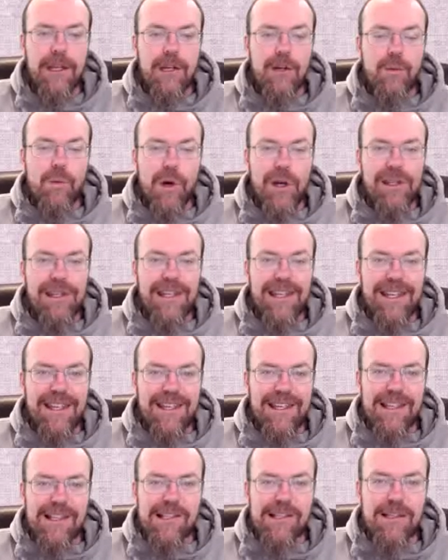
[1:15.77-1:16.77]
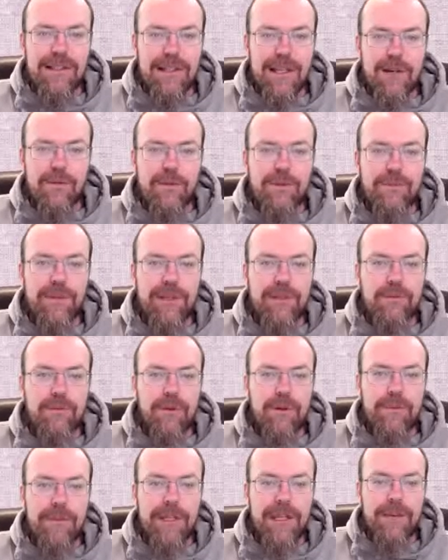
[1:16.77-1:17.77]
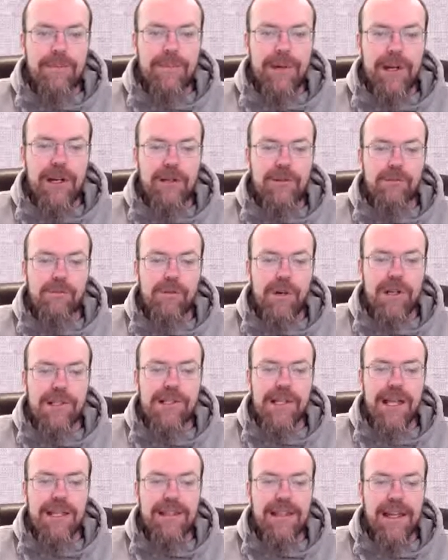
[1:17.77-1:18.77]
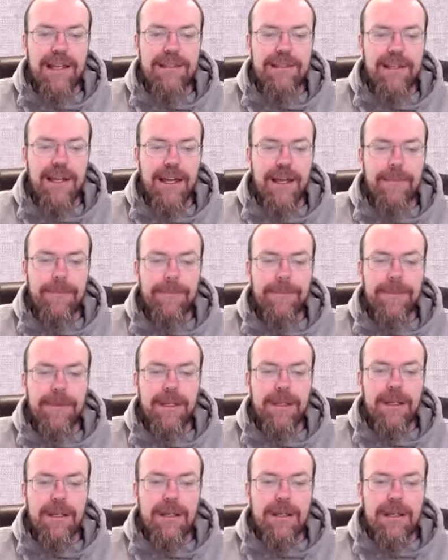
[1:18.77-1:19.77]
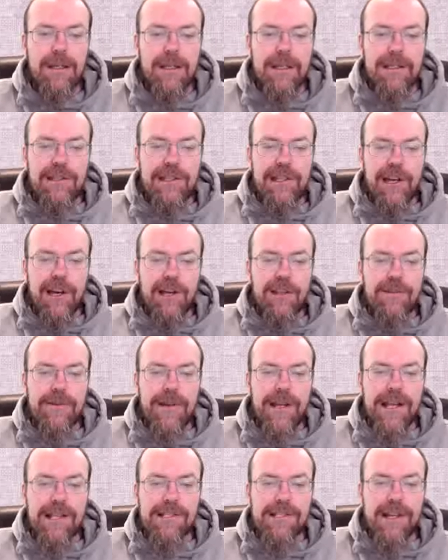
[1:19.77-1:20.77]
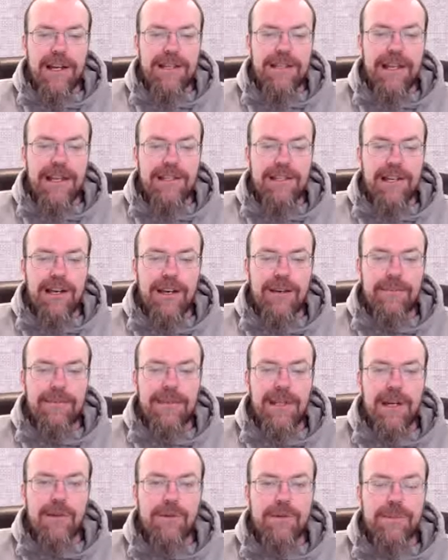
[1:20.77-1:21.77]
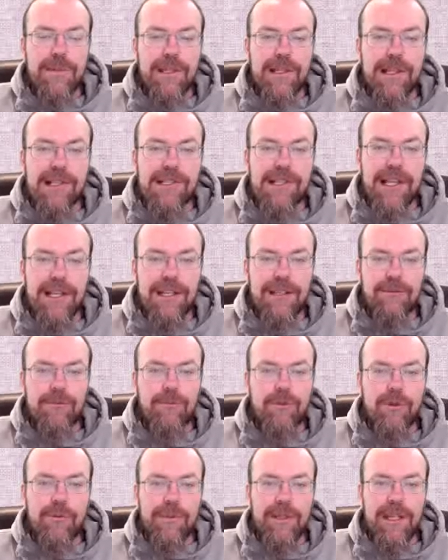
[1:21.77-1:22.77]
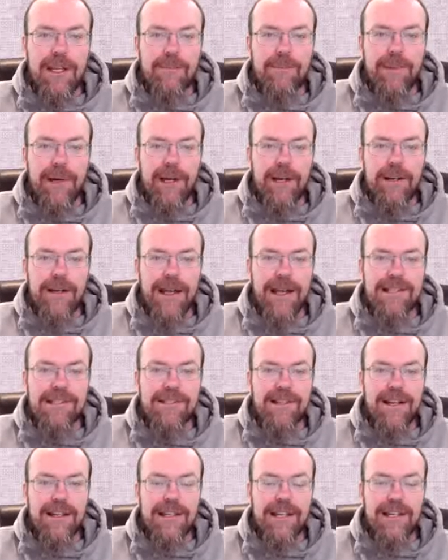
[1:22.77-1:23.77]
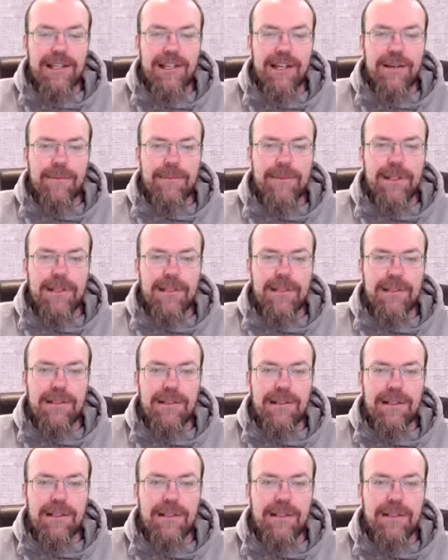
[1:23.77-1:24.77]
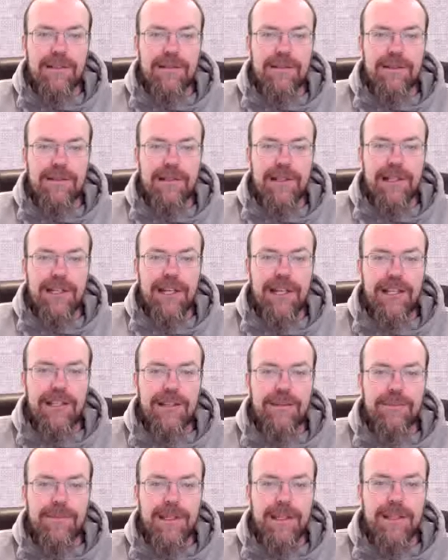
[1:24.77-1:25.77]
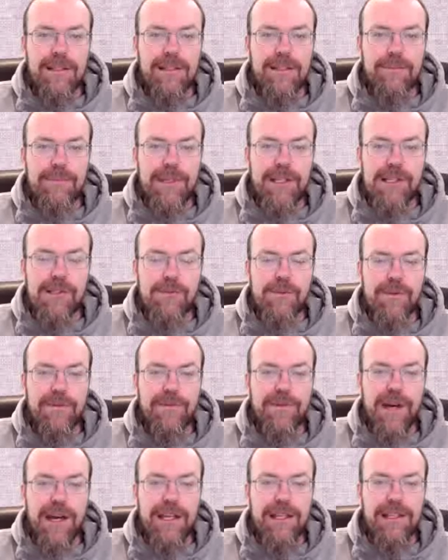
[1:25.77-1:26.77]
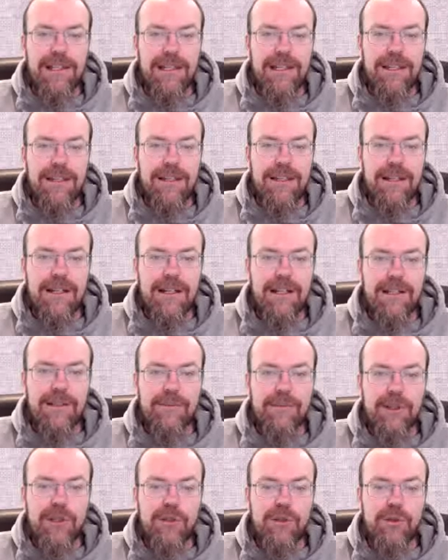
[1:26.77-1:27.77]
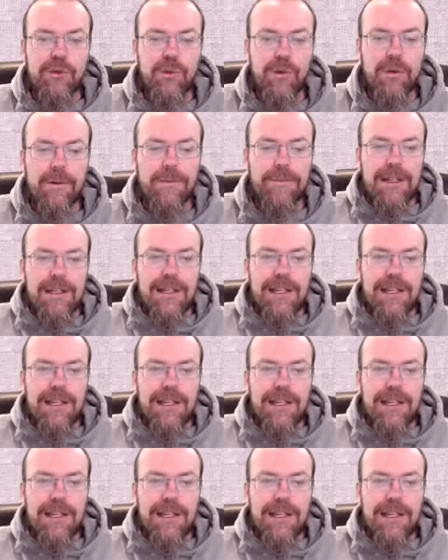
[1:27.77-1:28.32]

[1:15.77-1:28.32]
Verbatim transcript: One is, that would be the Roman Empire, was at that time. The other has not yet come. That would be the second Roman Empire has not yet come, the, the, the kingdom that the beast will finally uh, control.